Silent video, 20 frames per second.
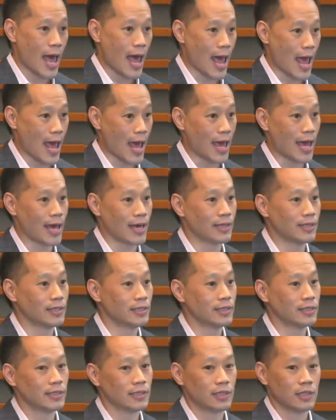and
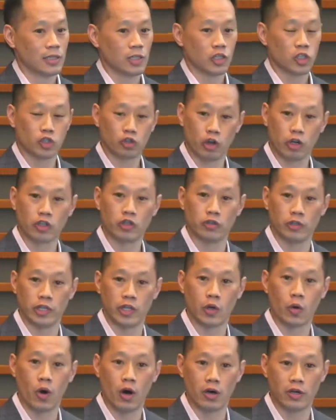structural
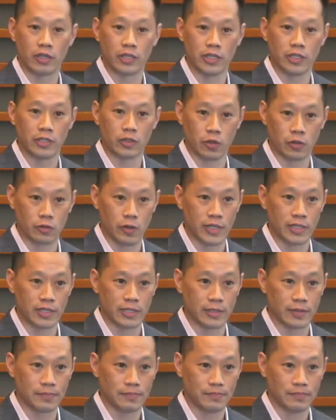inequalities or
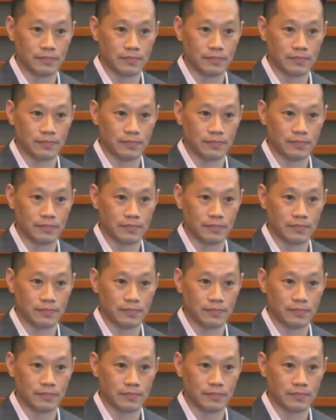racism.